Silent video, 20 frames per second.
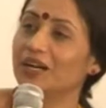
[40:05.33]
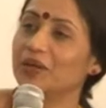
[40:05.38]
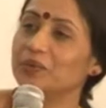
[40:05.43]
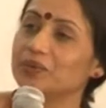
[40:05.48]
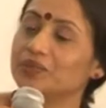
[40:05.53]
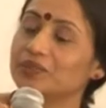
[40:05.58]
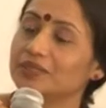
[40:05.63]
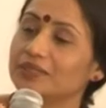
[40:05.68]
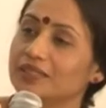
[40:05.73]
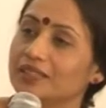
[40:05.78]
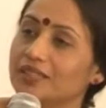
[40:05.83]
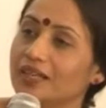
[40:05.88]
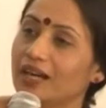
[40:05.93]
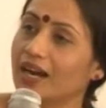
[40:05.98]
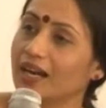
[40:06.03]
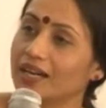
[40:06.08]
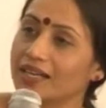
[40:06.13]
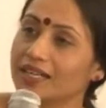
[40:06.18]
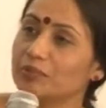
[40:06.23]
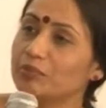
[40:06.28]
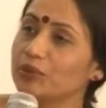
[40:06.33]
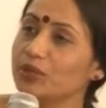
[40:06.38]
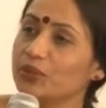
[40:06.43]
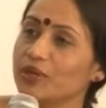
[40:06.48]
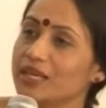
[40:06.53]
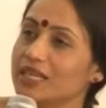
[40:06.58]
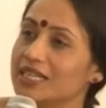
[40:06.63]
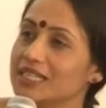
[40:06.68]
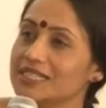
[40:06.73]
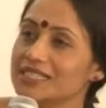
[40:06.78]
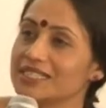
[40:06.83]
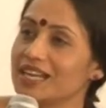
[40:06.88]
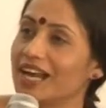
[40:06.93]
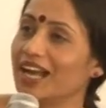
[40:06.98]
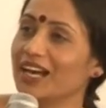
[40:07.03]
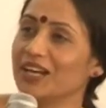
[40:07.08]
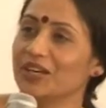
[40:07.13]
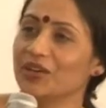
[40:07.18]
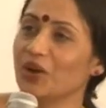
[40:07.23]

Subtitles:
RWAs are